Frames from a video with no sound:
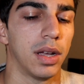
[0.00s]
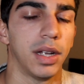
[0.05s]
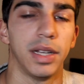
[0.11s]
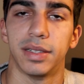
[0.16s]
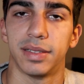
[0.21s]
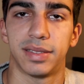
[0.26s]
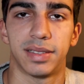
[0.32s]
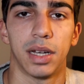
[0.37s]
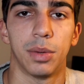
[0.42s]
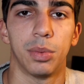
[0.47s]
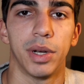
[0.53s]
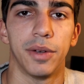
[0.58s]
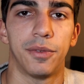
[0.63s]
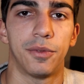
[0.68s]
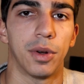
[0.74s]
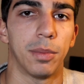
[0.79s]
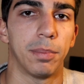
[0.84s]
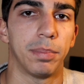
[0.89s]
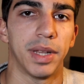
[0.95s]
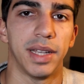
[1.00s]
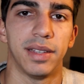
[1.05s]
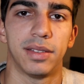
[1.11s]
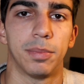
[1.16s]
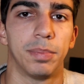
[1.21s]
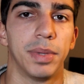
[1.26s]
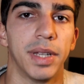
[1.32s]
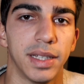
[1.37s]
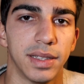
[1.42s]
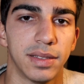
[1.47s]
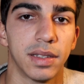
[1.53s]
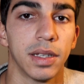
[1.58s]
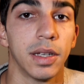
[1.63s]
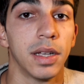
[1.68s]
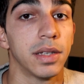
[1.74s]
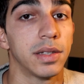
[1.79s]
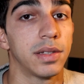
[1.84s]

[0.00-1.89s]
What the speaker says: in the subway from place to place.